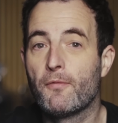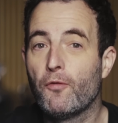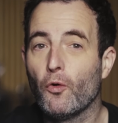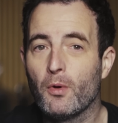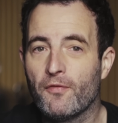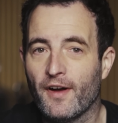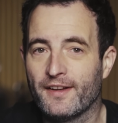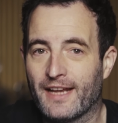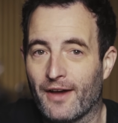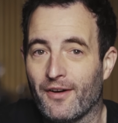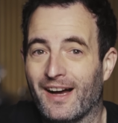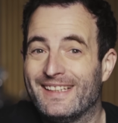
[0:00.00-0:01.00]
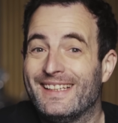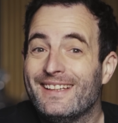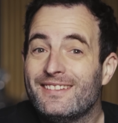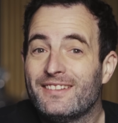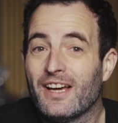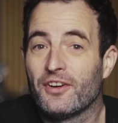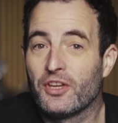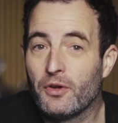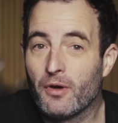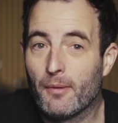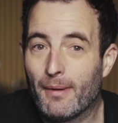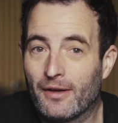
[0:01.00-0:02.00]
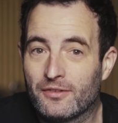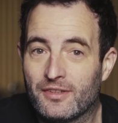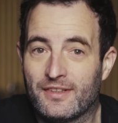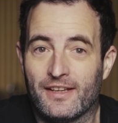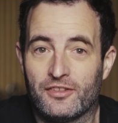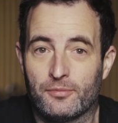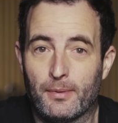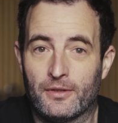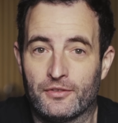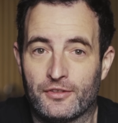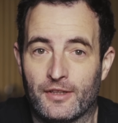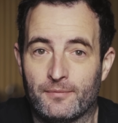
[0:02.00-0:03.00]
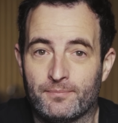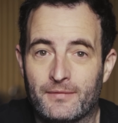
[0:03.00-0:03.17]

Before we find out, I need to tell you about today's sponsor.